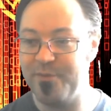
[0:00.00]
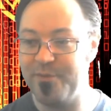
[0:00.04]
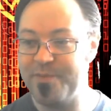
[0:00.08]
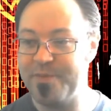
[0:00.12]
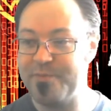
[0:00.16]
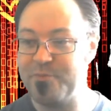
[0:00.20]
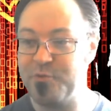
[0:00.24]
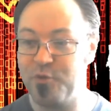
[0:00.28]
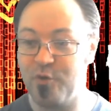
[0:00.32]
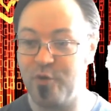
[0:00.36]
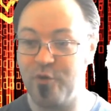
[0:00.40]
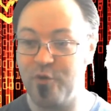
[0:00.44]

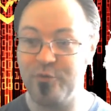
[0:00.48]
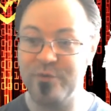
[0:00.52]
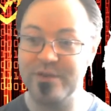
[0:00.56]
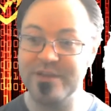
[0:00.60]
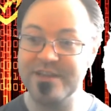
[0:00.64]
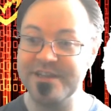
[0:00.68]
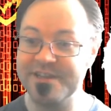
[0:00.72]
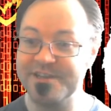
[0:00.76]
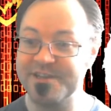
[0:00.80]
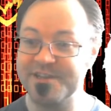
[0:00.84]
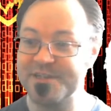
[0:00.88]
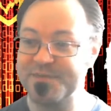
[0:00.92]
People who are
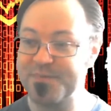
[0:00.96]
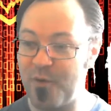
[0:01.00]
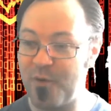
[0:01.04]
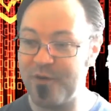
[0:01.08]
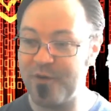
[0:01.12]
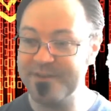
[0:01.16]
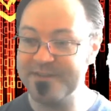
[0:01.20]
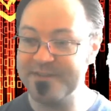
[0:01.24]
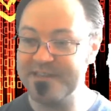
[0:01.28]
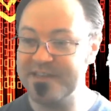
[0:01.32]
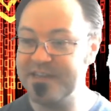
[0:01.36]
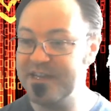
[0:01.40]
really into
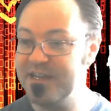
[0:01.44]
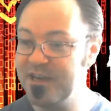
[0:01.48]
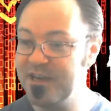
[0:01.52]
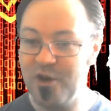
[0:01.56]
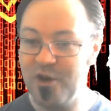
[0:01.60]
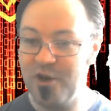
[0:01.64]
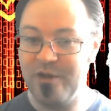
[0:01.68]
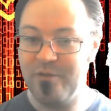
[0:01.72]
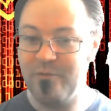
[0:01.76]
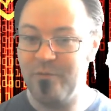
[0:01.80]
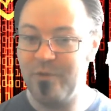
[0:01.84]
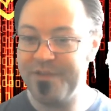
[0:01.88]
sports,
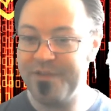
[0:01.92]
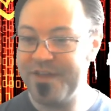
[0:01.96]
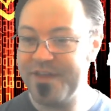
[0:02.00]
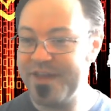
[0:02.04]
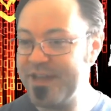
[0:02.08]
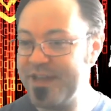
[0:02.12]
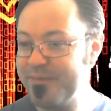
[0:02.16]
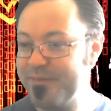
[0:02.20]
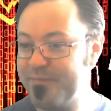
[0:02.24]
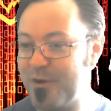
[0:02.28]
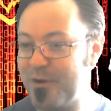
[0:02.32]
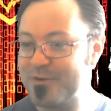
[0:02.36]
well, they
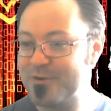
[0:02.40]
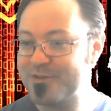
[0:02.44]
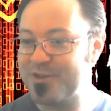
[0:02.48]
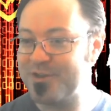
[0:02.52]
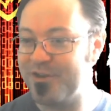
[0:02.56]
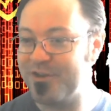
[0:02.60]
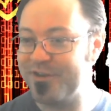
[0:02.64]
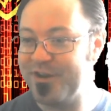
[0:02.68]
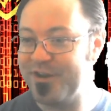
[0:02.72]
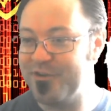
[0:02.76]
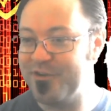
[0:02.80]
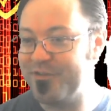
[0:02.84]
can post
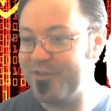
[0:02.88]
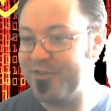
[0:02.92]
on here.